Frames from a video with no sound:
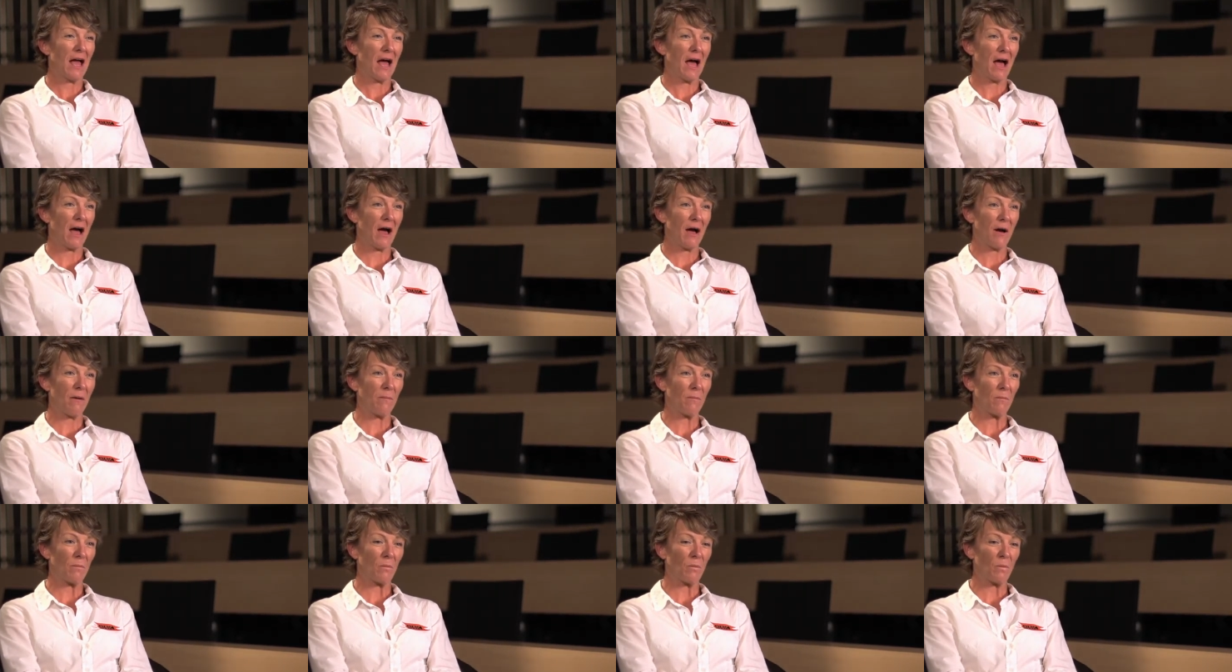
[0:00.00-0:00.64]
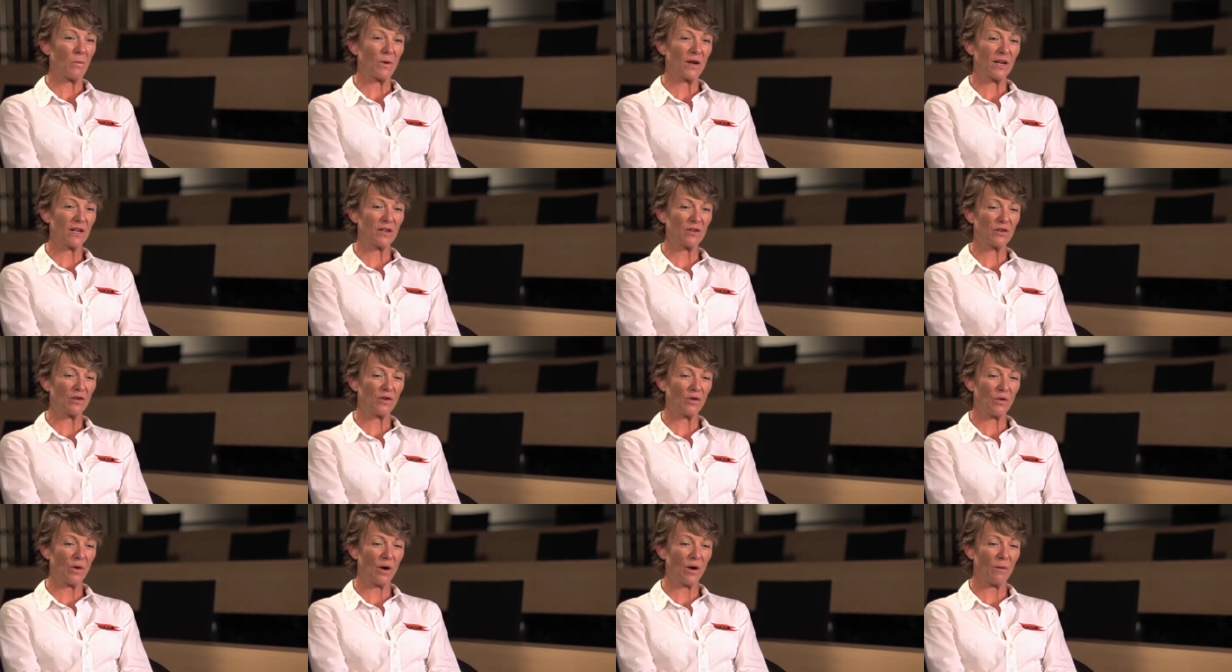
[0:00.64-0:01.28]
We can
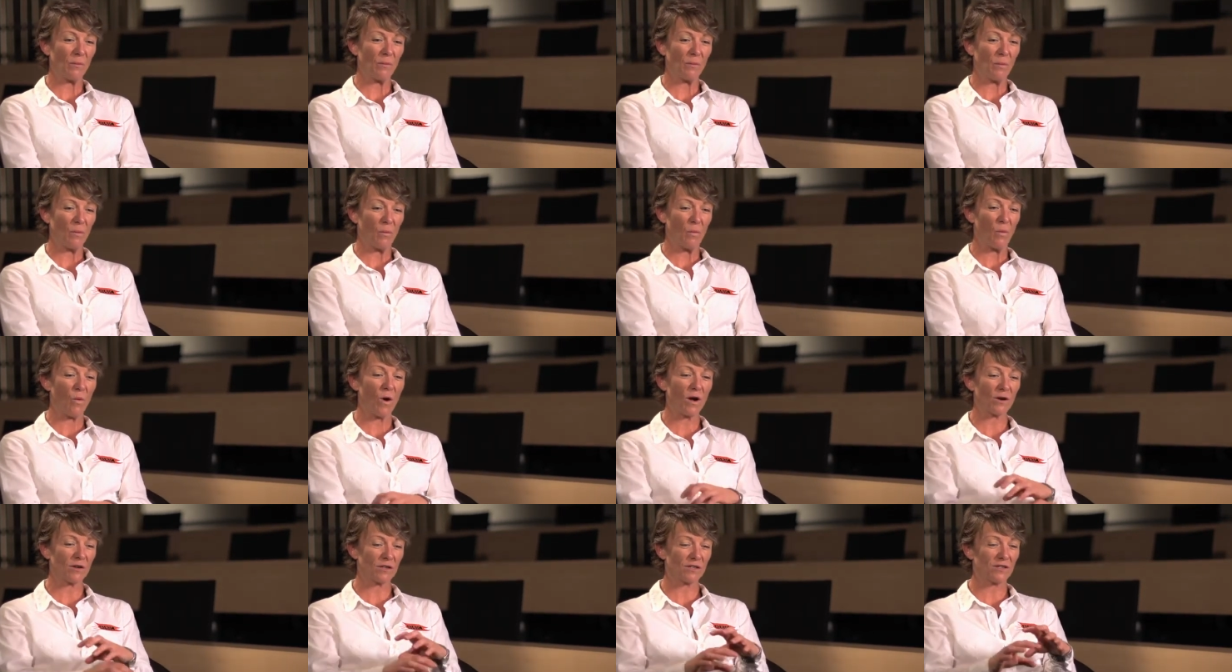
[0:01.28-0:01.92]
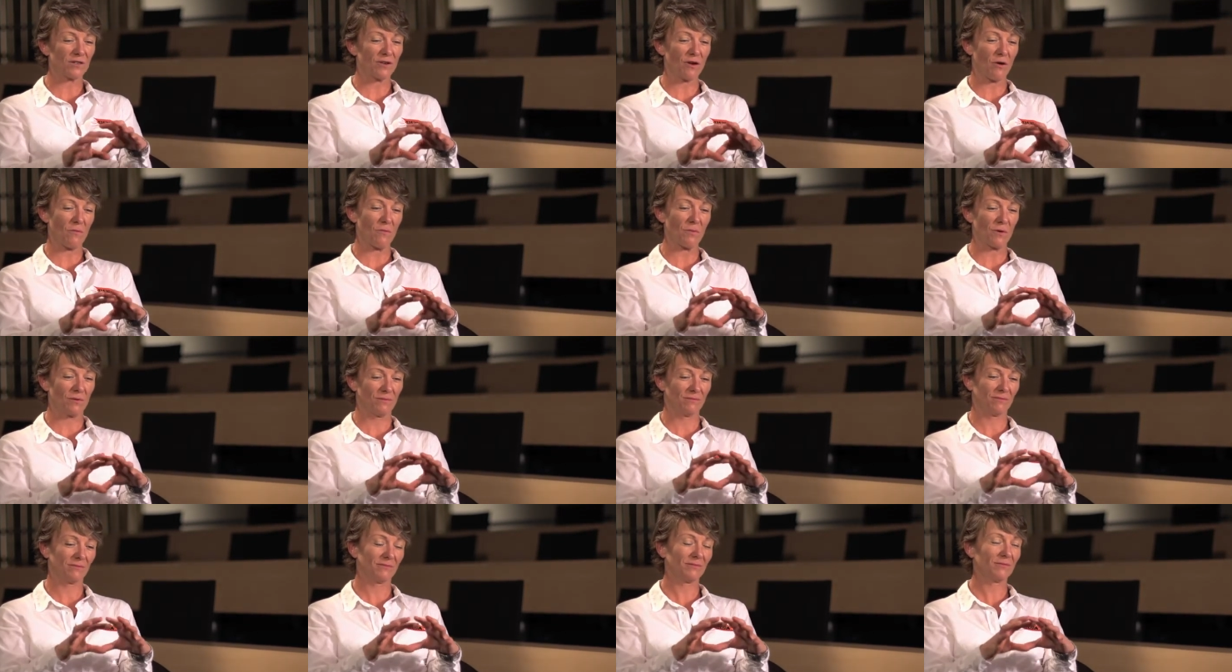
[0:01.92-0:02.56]
do a one-stop
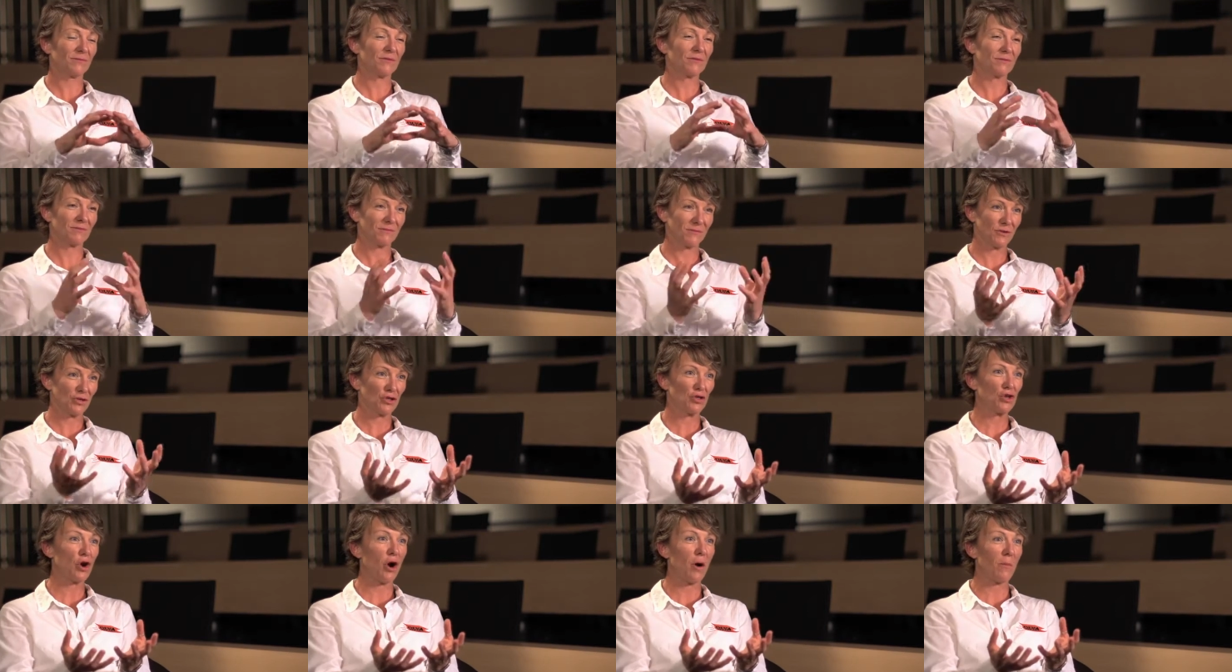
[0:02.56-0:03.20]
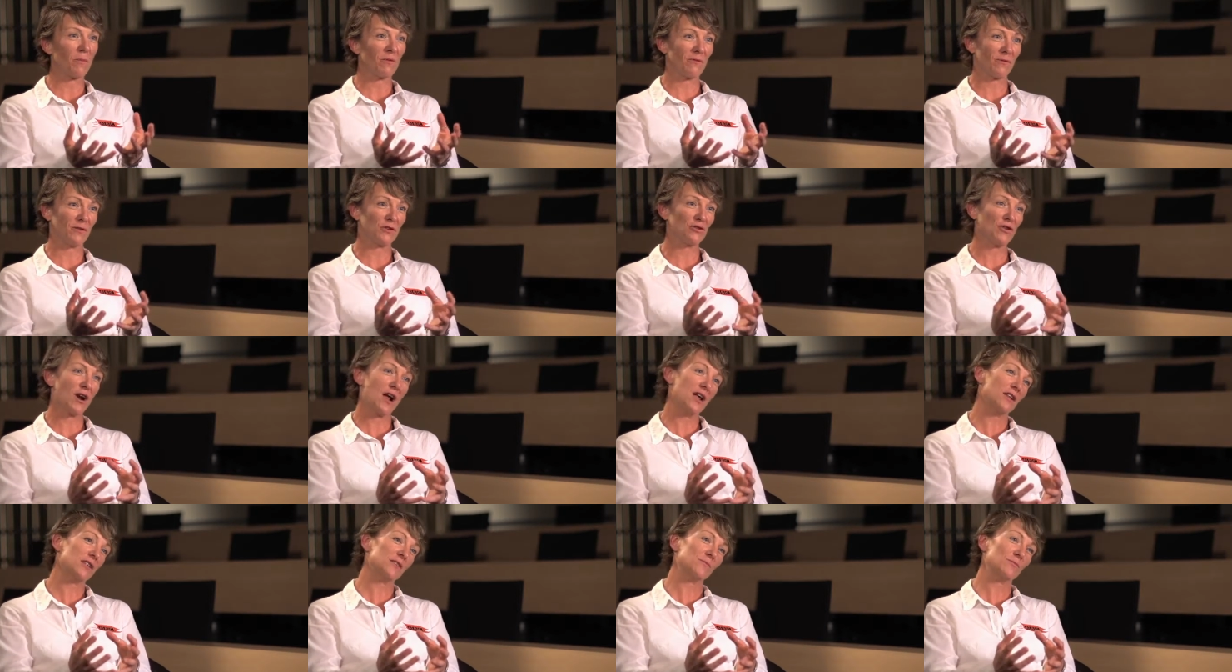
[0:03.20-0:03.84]
shop for
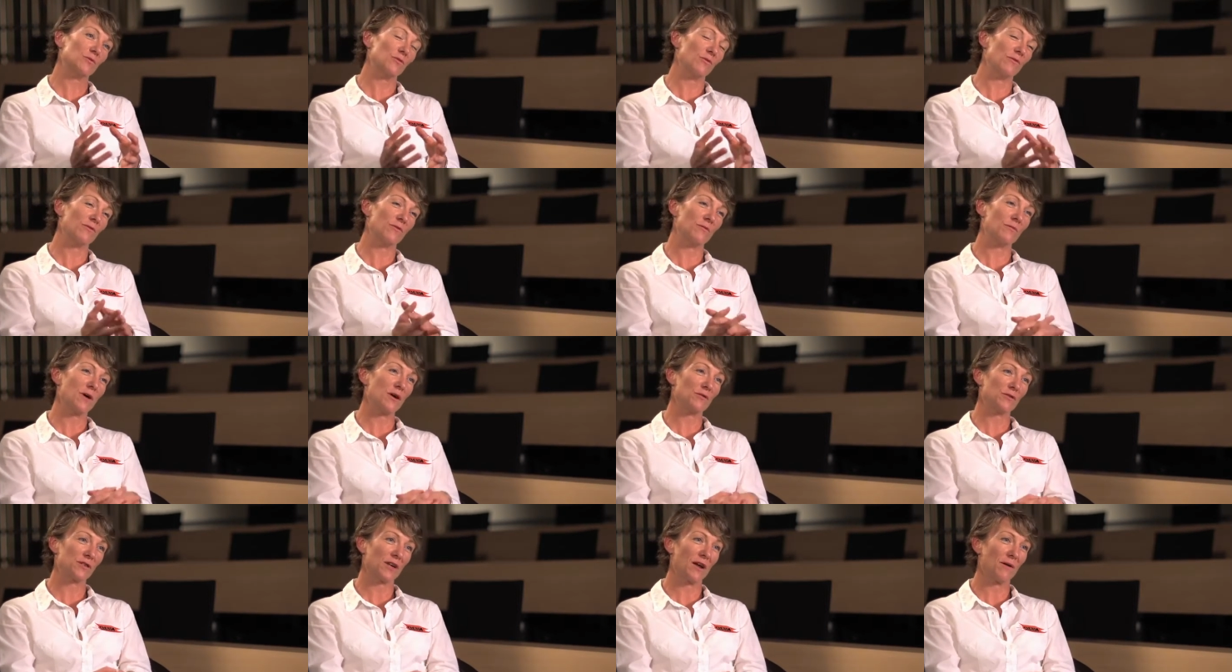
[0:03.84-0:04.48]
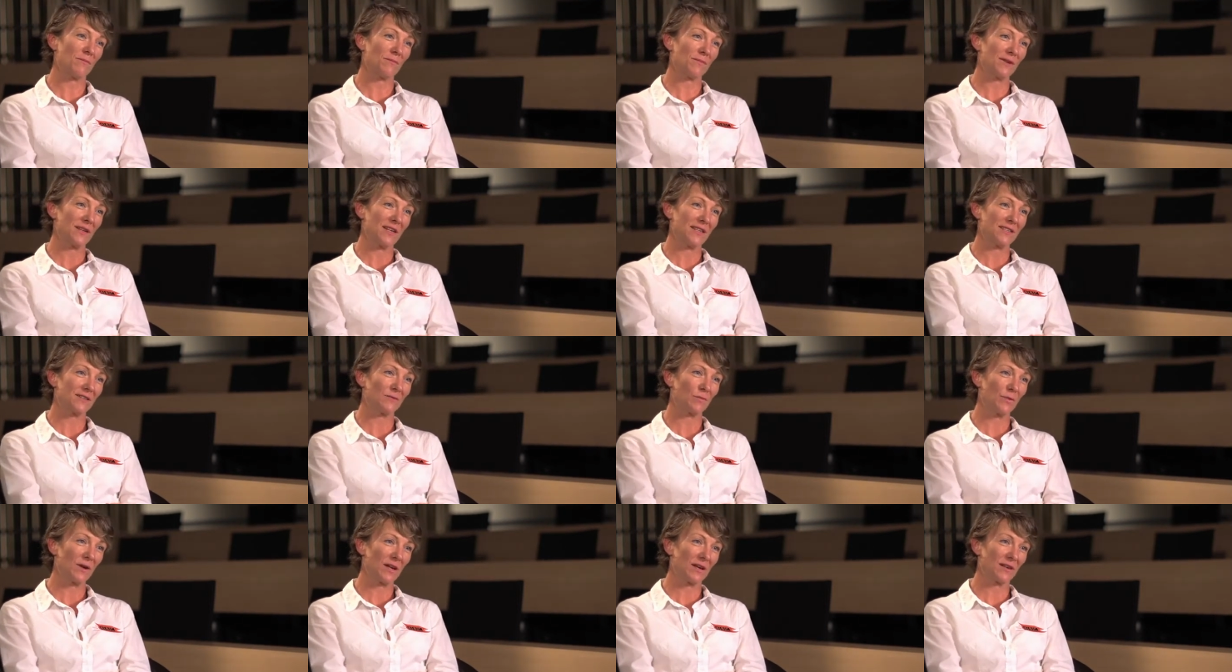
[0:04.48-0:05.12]
transport for most
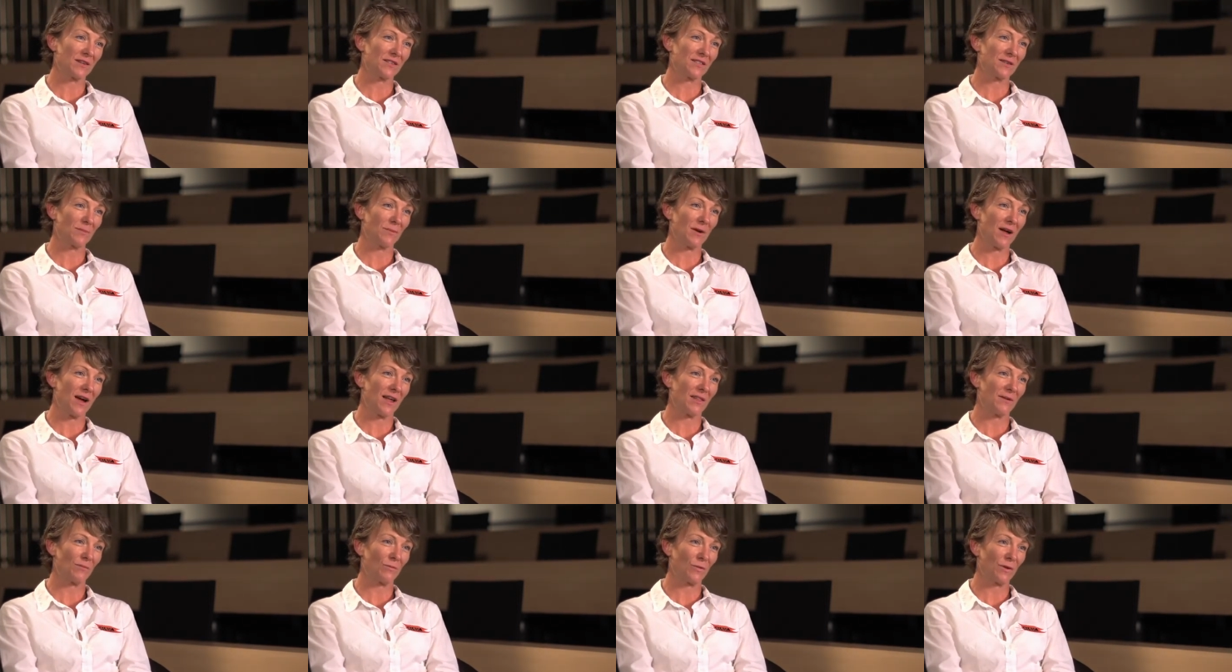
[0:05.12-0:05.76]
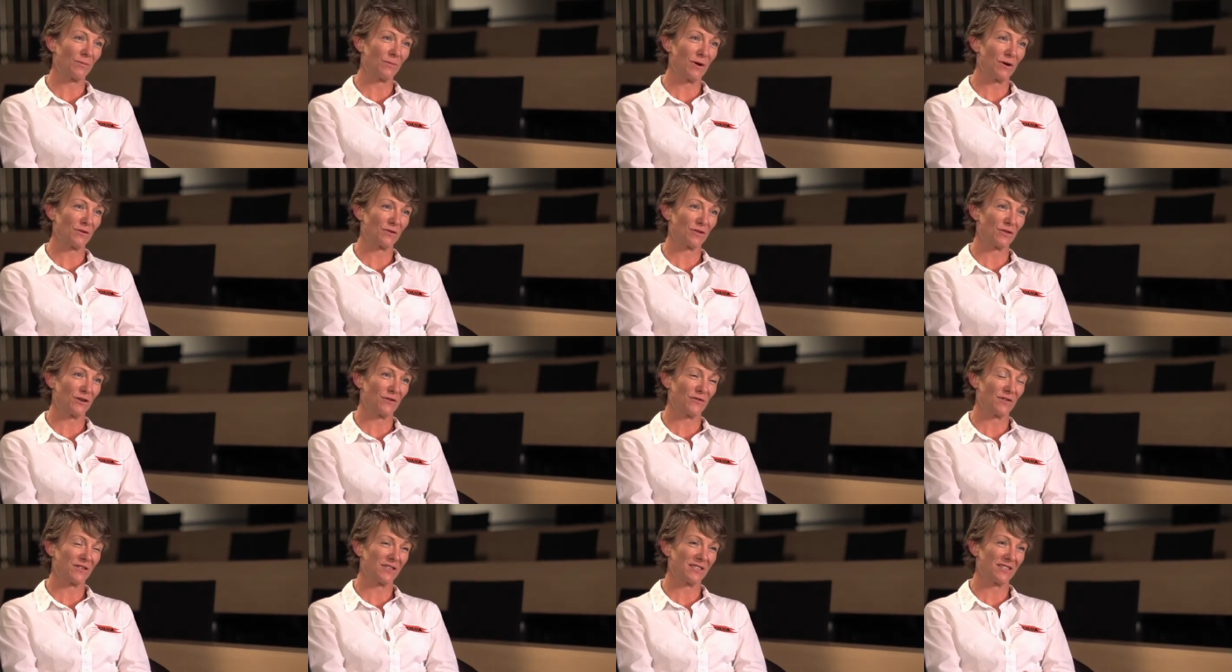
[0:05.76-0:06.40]
companies. We can supply them with most
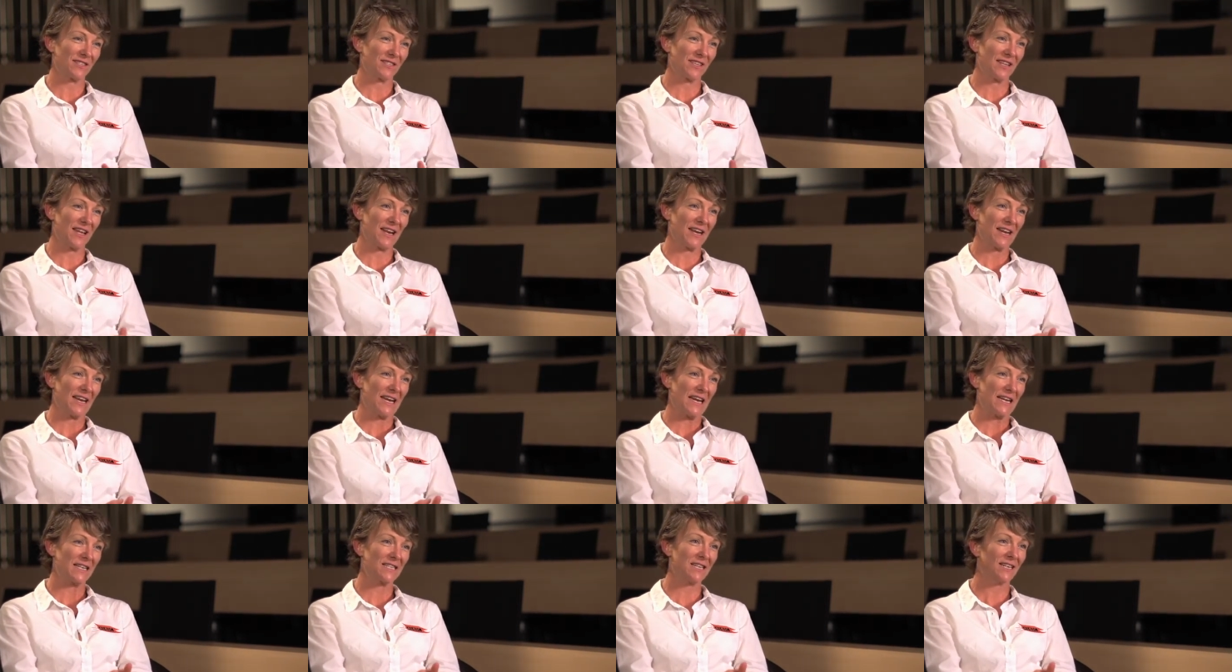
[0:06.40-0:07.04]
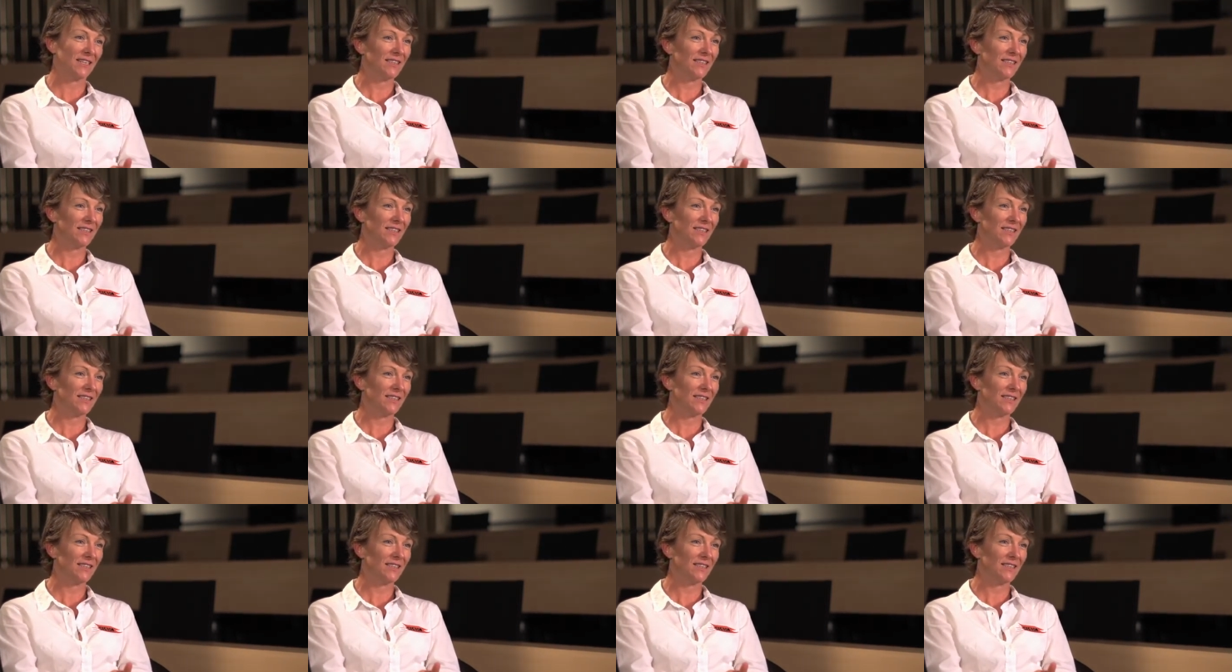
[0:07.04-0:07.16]
services that they need.